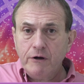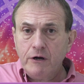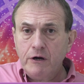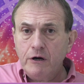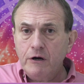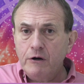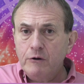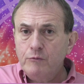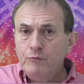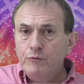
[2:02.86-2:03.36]
a
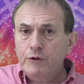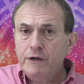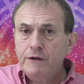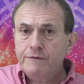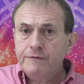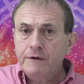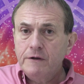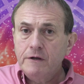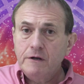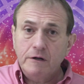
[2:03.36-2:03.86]
home
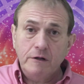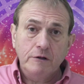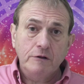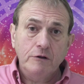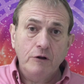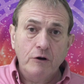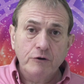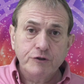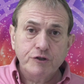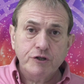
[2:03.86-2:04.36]
with, a
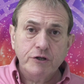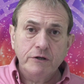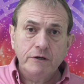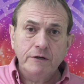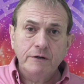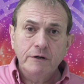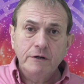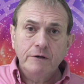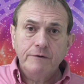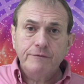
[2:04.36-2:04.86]

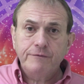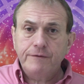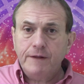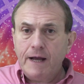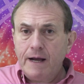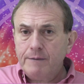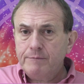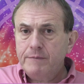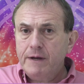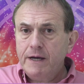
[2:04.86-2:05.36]
lodger,
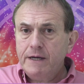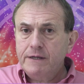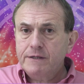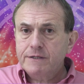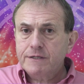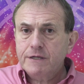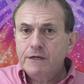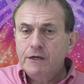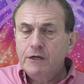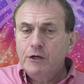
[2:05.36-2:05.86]

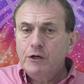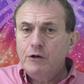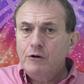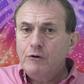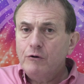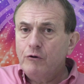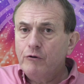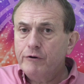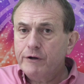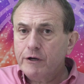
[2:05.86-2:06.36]
flatmate,
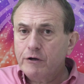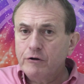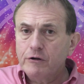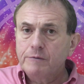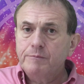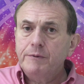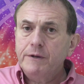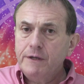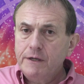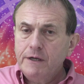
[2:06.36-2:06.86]
or it
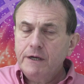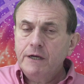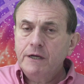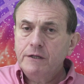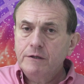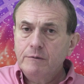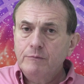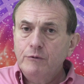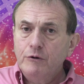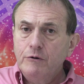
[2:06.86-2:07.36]
could be
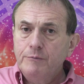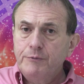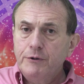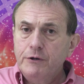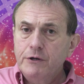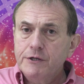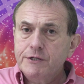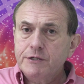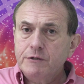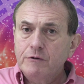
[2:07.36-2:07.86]
in a more
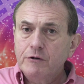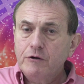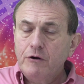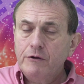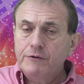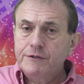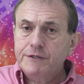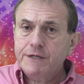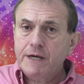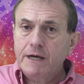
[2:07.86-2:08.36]
personal
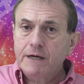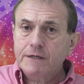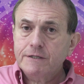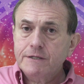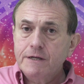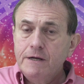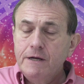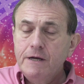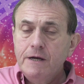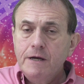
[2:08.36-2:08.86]
context.
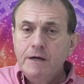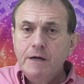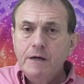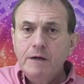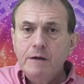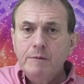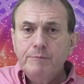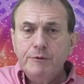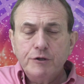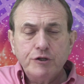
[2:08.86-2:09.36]

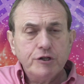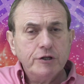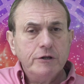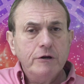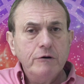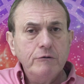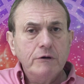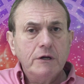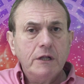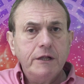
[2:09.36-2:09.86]
But you
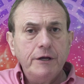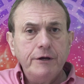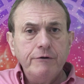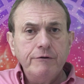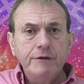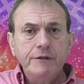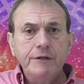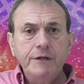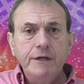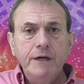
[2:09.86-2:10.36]
know,
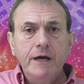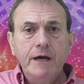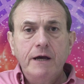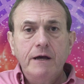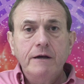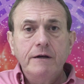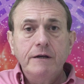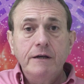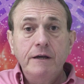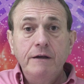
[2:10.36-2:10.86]
clearing the
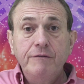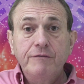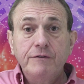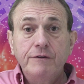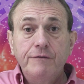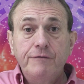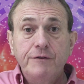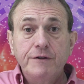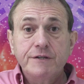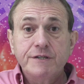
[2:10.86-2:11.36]
air, even
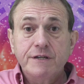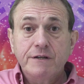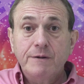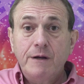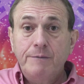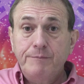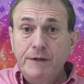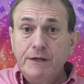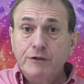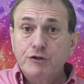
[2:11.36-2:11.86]
if it's
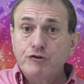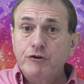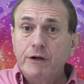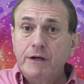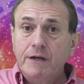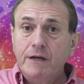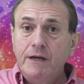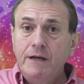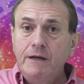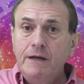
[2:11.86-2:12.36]
a bit
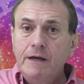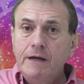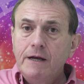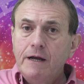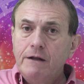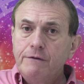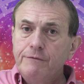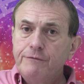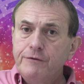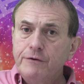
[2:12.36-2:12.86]
tricky
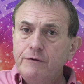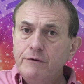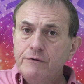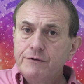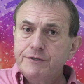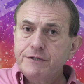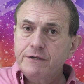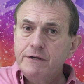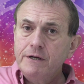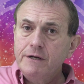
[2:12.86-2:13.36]
and
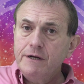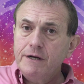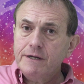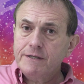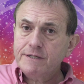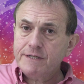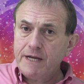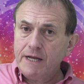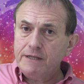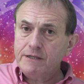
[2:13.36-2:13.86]
feels a
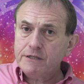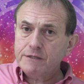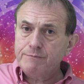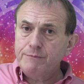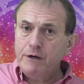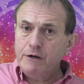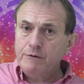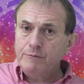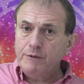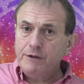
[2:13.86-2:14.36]
tense
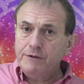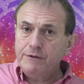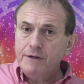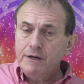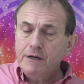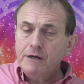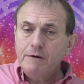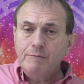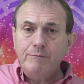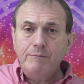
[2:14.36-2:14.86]
moment,
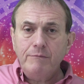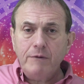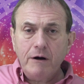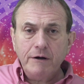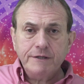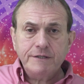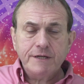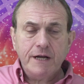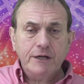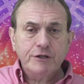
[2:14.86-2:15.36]

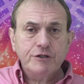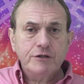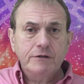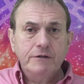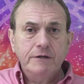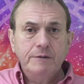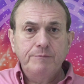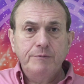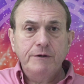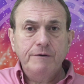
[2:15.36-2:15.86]
might
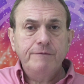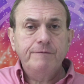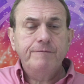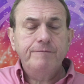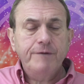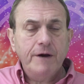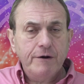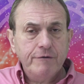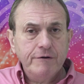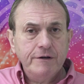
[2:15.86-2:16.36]
actually be
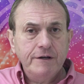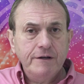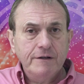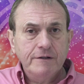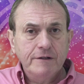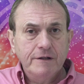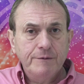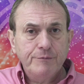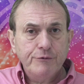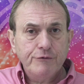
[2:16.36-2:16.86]
very
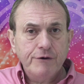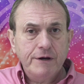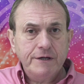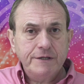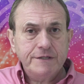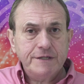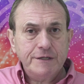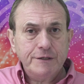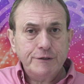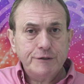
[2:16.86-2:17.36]

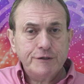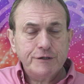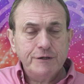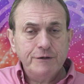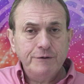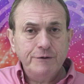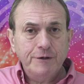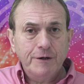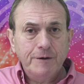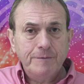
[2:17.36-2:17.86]
liberating to
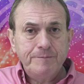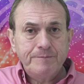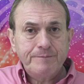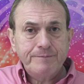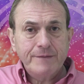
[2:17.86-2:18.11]
you.